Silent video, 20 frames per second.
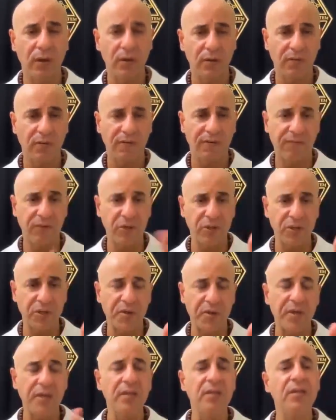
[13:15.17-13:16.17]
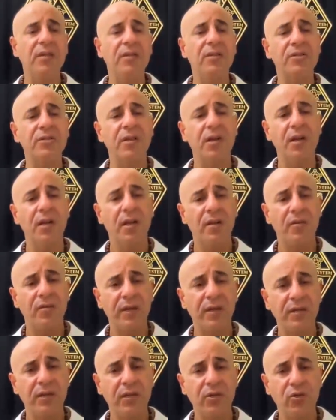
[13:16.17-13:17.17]
First thing is they
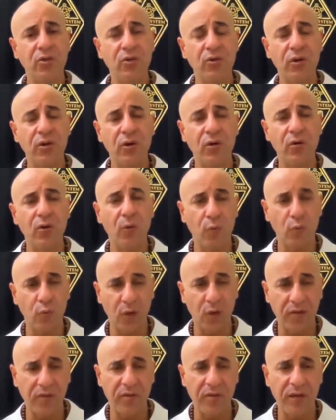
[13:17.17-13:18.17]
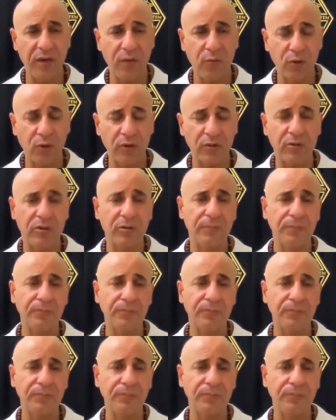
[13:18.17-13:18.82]
need to know what they want.